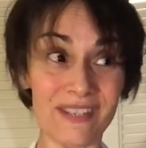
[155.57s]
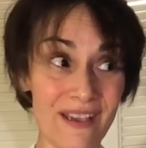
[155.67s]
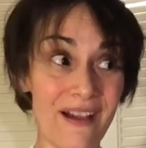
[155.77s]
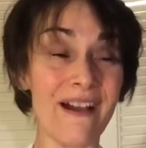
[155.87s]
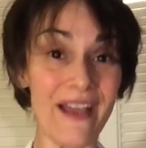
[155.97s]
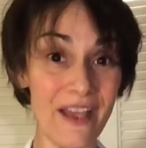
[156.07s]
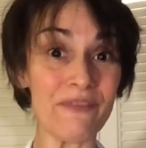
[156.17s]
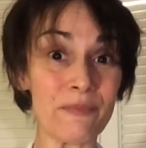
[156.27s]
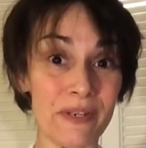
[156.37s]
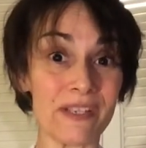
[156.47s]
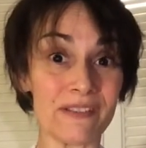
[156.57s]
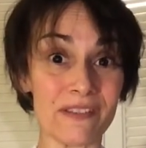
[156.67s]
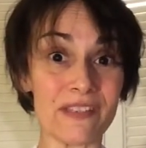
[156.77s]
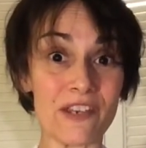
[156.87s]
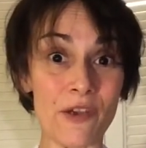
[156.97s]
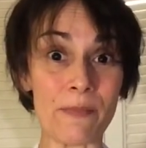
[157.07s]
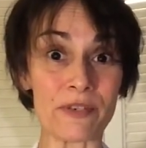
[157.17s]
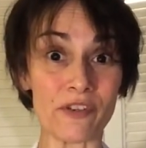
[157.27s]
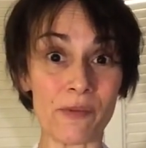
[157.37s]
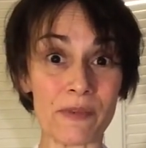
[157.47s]
Yeah, everybody can see your
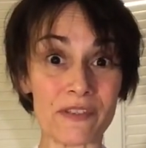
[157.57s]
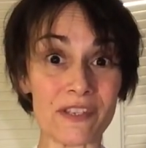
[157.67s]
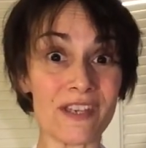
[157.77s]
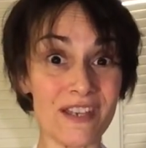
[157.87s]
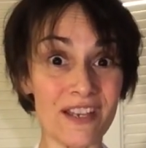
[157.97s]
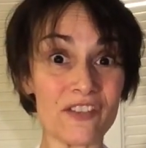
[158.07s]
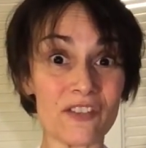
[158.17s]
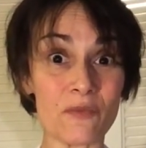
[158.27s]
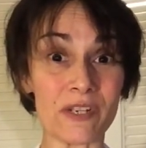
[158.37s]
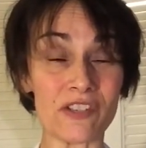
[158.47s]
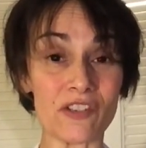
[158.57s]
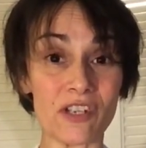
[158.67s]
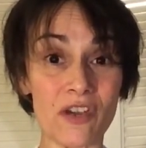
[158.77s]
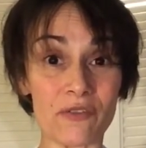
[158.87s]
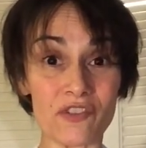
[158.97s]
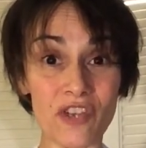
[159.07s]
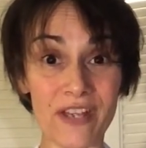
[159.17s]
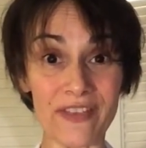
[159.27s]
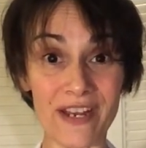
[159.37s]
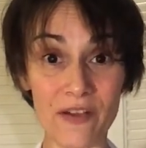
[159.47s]
epidermis. I just wanted you to go and
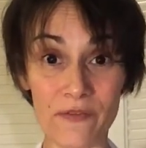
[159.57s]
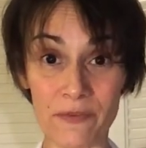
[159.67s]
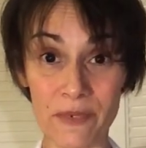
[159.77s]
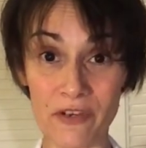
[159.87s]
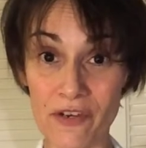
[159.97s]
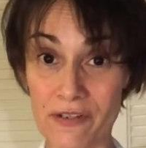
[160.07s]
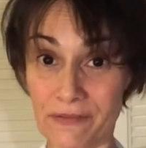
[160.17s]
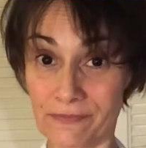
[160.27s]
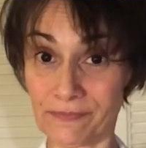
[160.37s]
check that out in the mirror.